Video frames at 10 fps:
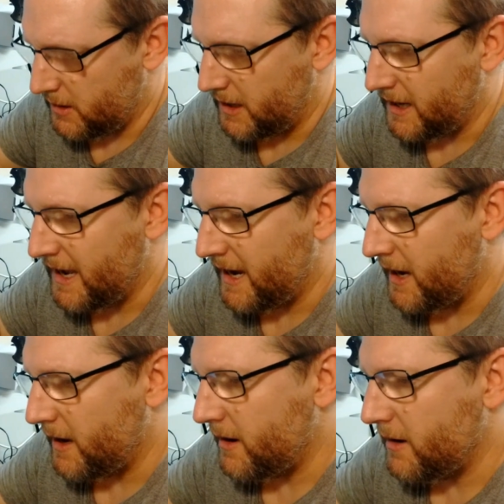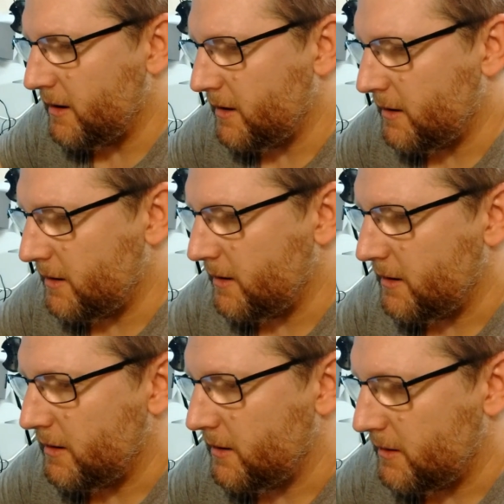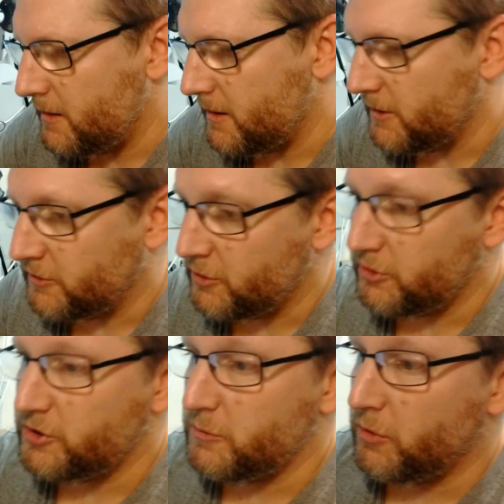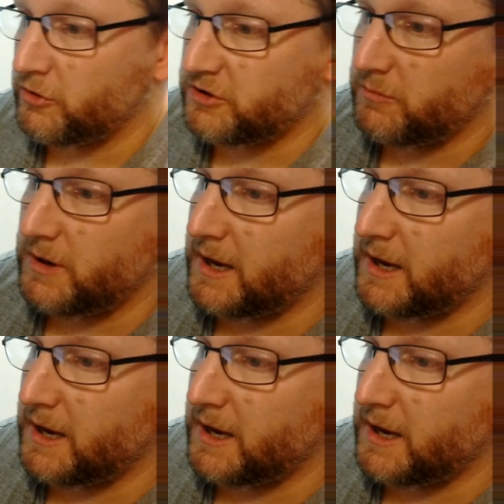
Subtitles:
and get it as good as you possibly